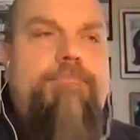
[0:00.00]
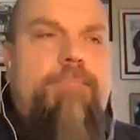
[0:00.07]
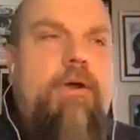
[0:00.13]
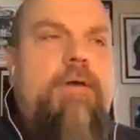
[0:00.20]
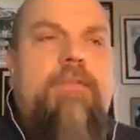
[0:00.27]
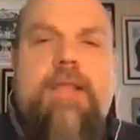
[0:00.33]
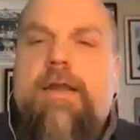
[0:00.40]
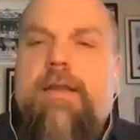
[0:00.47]

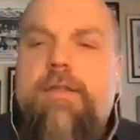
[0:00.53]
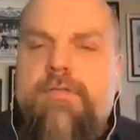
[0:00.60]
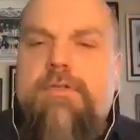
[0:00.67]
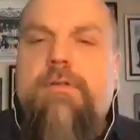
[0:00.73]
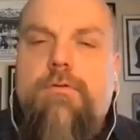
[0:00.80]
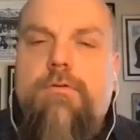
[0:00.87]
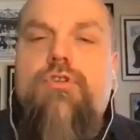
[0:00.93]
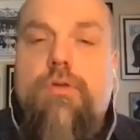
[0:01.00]
Part of that
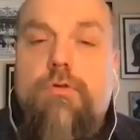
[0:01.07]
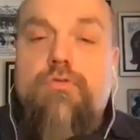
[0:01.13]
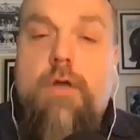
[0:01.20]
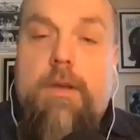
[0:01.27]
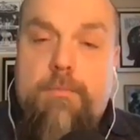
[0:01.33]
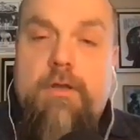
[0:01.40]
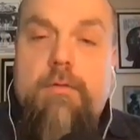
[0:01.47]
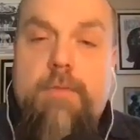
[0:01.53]
institutional
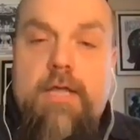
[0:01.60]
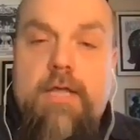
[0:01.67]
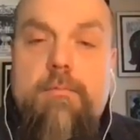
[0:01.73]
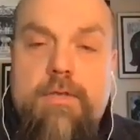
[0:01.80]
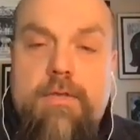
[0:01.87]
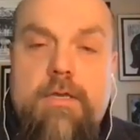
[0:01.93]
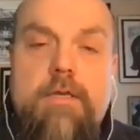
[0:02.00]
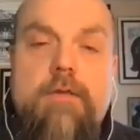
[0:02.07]
trauma, in my
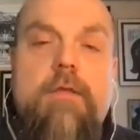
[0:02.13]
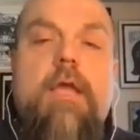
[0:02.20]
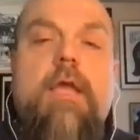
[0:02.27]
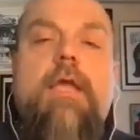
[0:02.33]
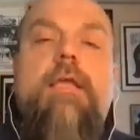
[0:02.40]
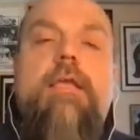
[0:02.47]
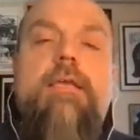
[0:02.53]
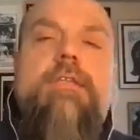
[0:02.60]
opinion.
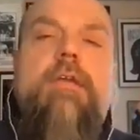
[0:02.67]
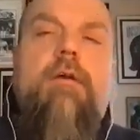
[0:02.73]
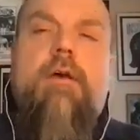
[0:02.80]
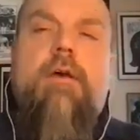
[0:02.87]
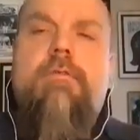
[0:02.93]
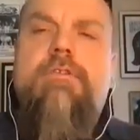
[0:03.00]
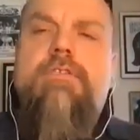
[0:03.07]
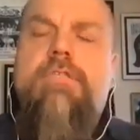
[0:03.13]
Is there
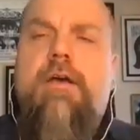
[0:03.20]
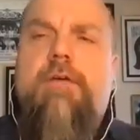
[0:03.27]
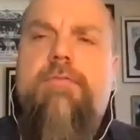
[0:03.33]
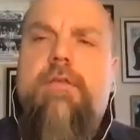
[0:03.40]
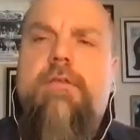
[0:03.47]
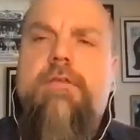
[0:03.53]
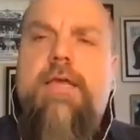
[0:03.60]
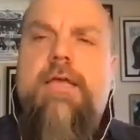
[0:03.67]
other stuff
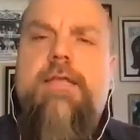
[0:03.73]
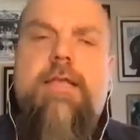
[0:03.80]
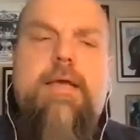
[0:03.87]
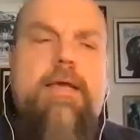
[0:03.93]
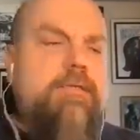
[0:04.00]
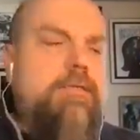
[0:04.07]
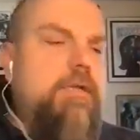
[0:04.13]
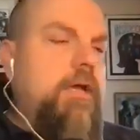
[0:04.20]
that,
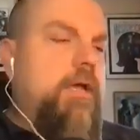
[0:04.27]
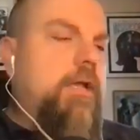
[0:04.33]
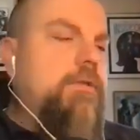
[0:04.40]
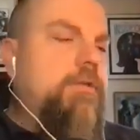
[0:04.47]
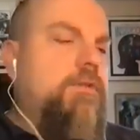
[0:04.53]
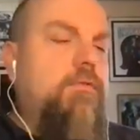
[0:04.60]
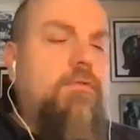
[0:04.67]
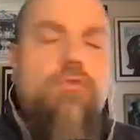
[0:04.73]
as
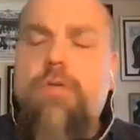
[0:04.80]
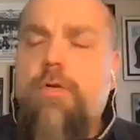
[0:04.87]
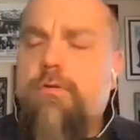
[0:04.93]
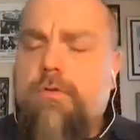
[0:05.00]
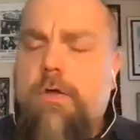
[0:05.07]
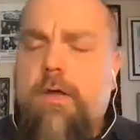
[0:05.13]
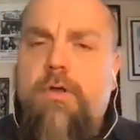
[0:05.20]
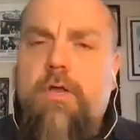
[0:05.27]
institutional
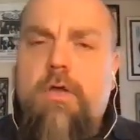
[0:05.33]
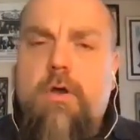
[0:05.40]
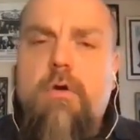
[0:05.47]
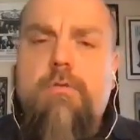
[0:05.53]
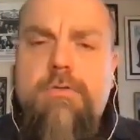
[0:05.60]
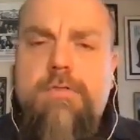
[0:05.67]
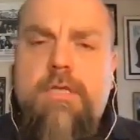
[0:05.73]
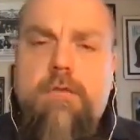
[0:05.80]
trauma
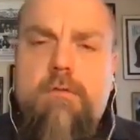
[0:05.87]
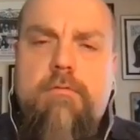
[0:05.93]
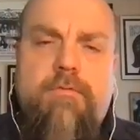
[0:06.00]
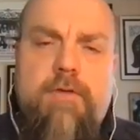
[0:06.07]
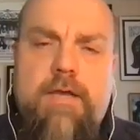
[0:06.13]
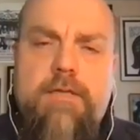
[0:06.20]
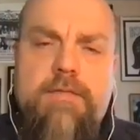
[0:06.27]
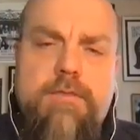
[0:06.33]
goes, that you
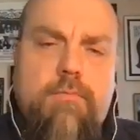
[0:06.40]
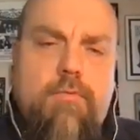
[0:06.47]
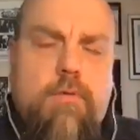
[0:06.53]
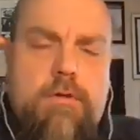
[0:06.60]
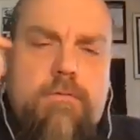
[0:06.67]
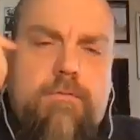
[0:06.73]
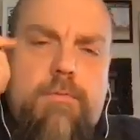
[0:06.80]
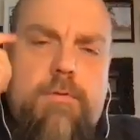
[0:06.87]
find is
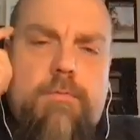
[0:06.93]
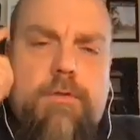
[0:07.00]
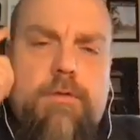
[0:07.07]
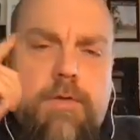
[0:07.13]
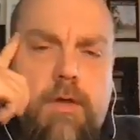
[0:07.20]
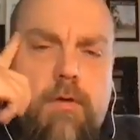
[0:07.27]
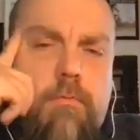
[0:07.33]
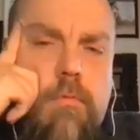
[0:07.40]
important for people to
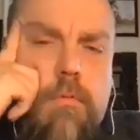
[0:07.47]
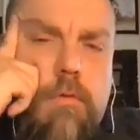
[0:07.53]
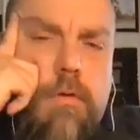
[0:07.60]
know?